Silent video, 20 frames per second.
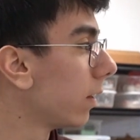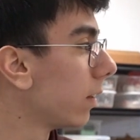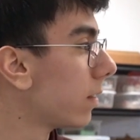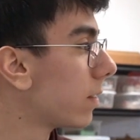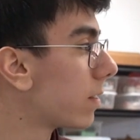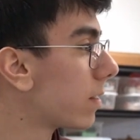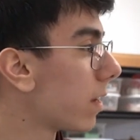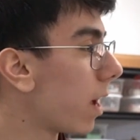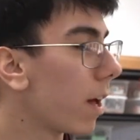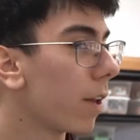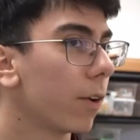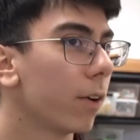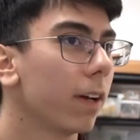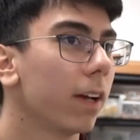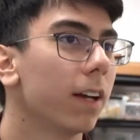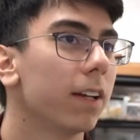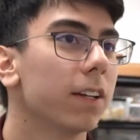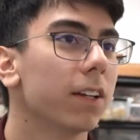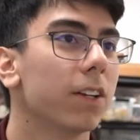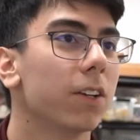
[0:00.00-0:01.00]

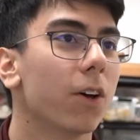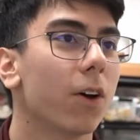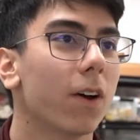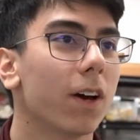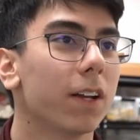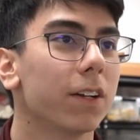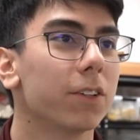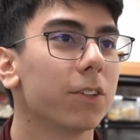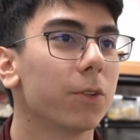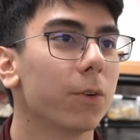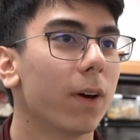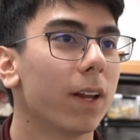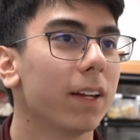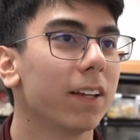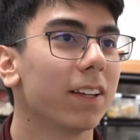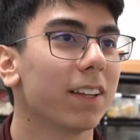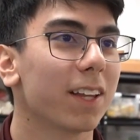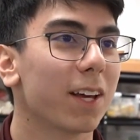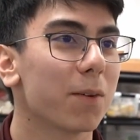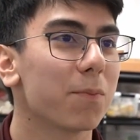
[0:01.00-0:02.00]
Soldering, I didn't know how to do any
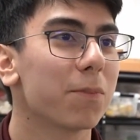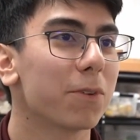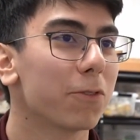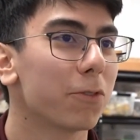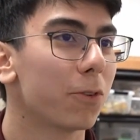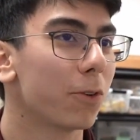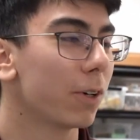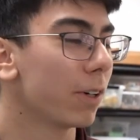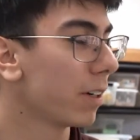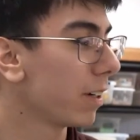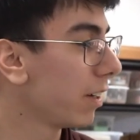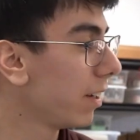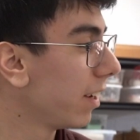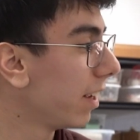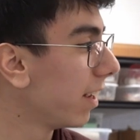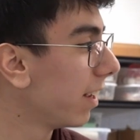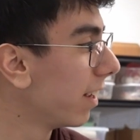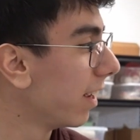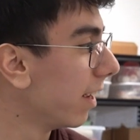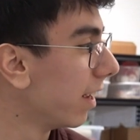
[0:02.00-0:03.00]
of that before.
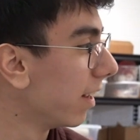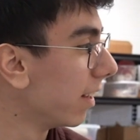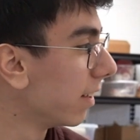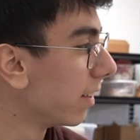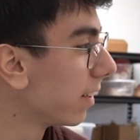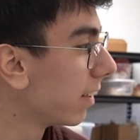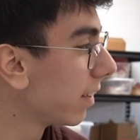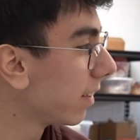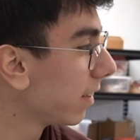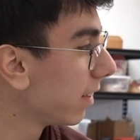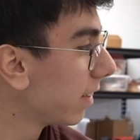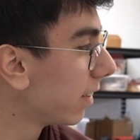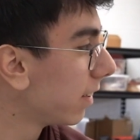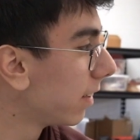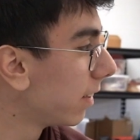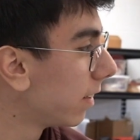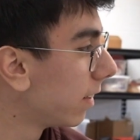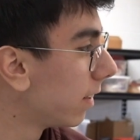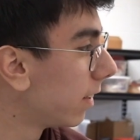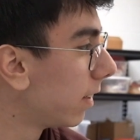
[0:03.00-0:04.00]
And
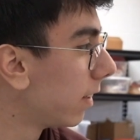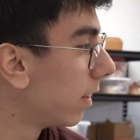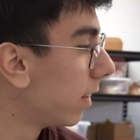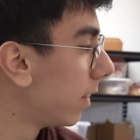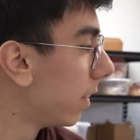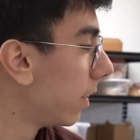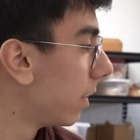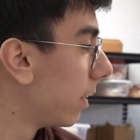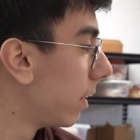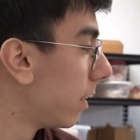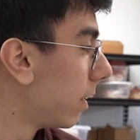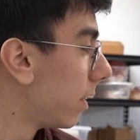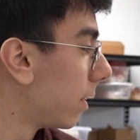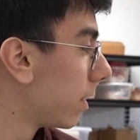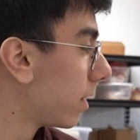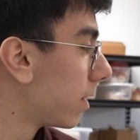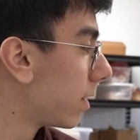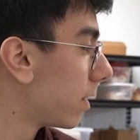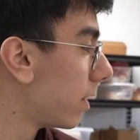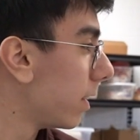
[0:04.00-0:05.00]

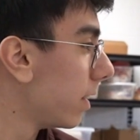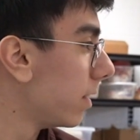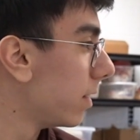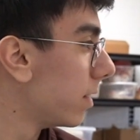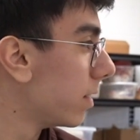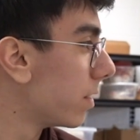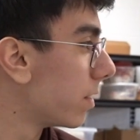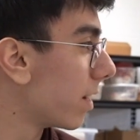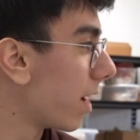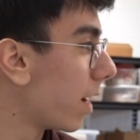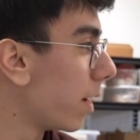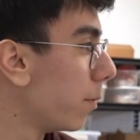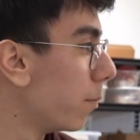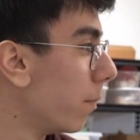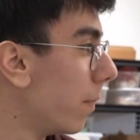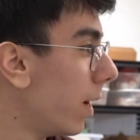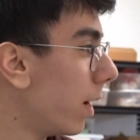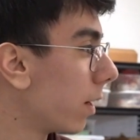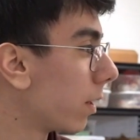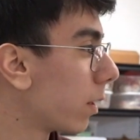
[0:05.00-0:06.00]
say design
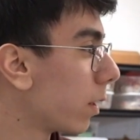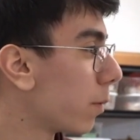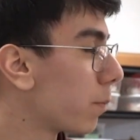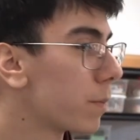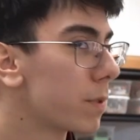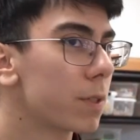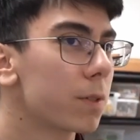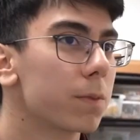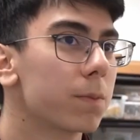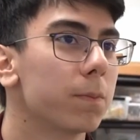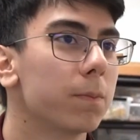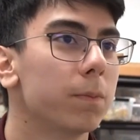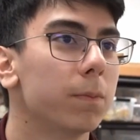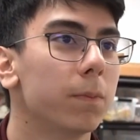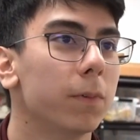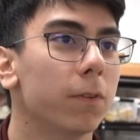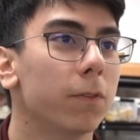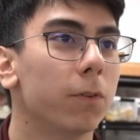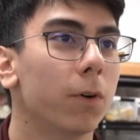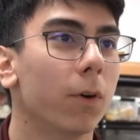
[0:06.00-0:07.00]
mock-ups
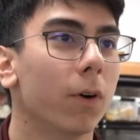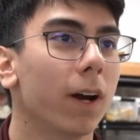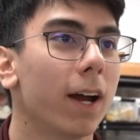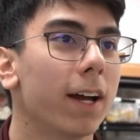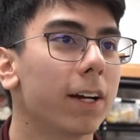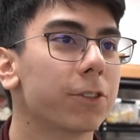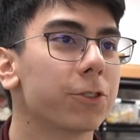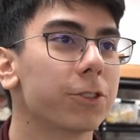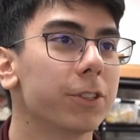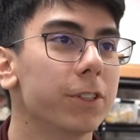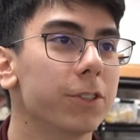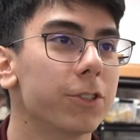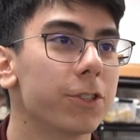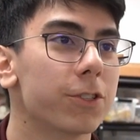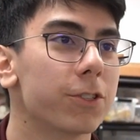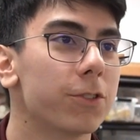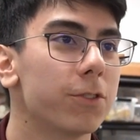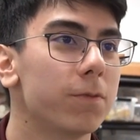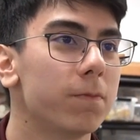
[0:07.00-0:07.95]
before actually just